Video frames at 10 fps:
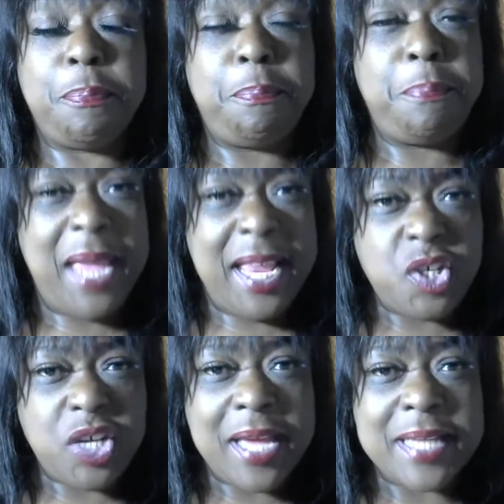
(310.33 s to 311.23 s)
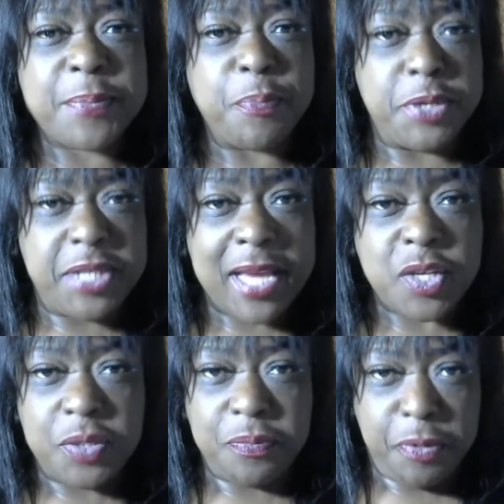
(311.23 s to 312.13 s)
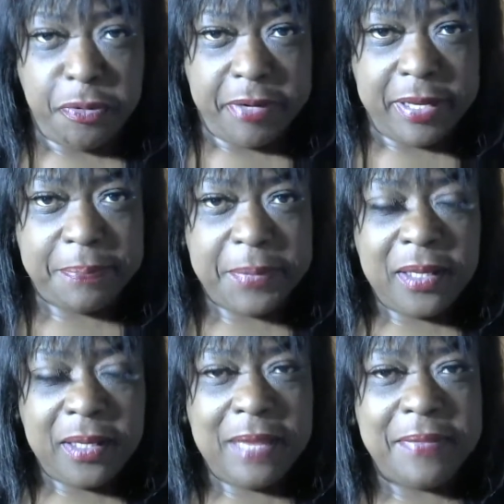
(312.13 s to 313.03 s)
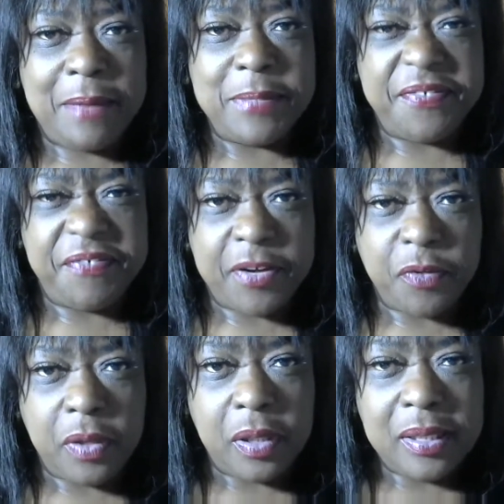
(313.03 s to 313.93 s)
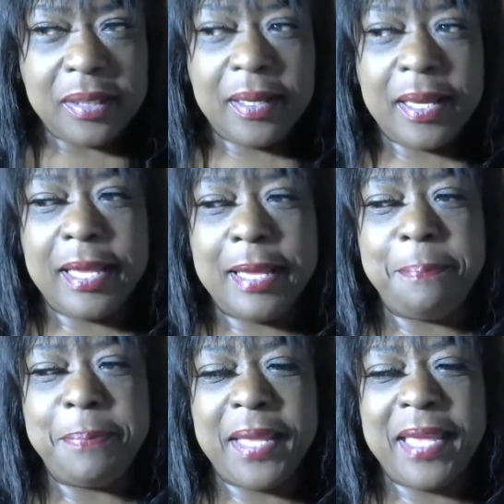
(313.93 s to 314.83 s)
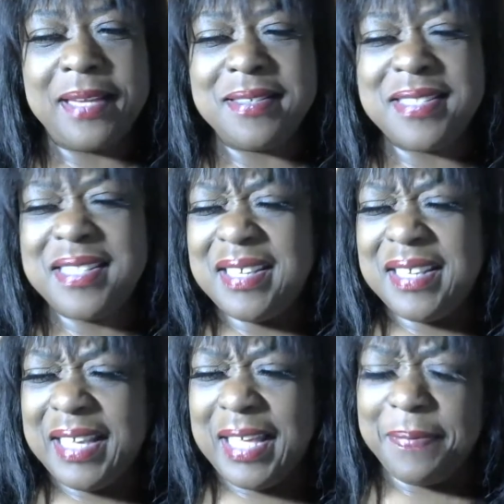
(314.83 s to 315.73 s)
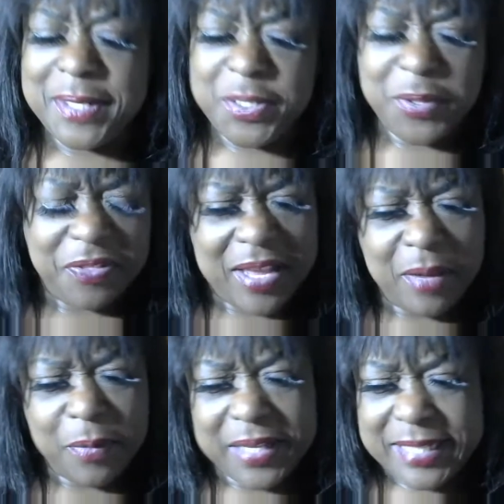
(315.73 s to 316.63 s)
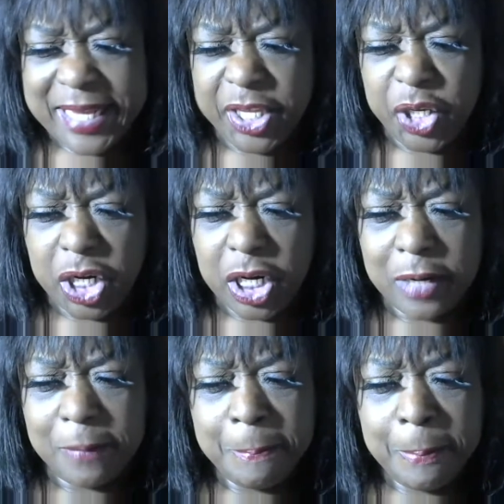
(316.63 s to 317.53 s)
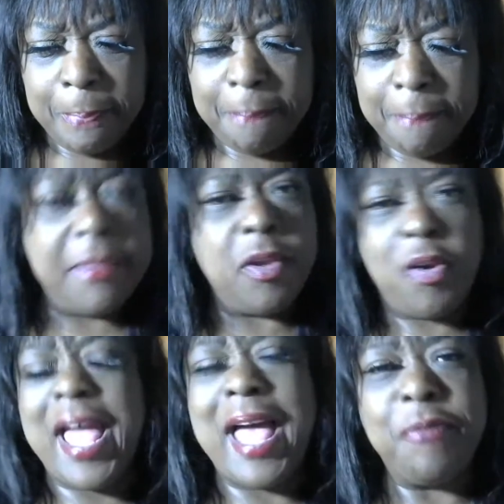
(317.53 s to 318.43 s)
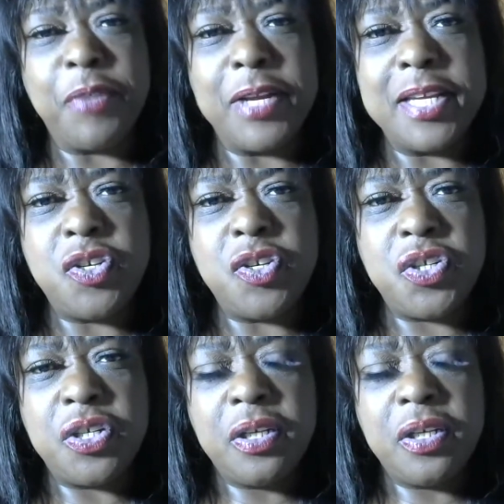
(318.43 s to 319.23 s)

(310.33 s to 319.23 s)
Paychecks Protection Program, and that one's federal. And they do a thing where they take your average